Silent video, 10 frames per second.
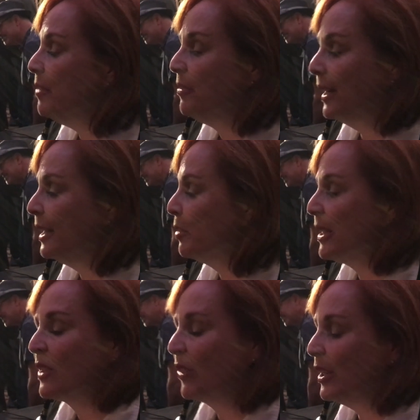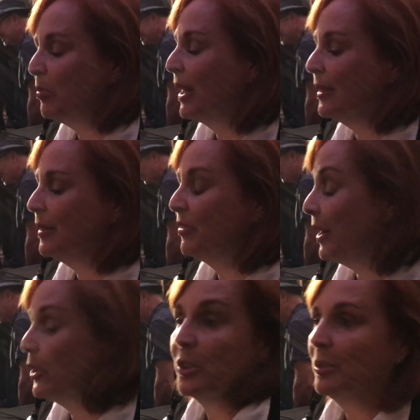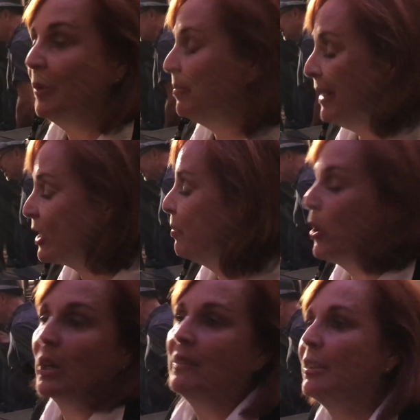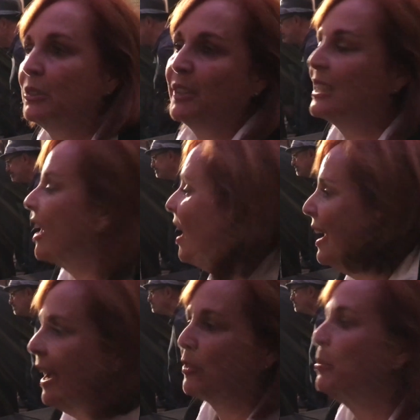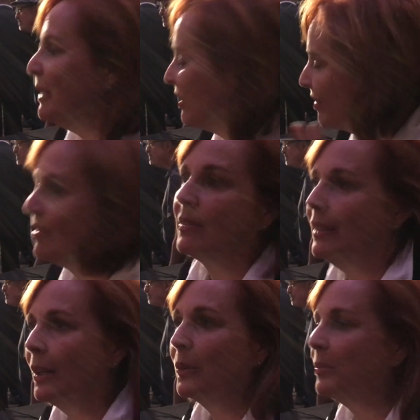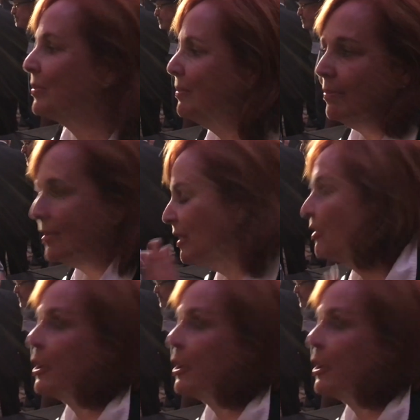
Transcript: I'm fighting the best fighter, my fighter, my best opponent I've ever faced. I have to be, you know, the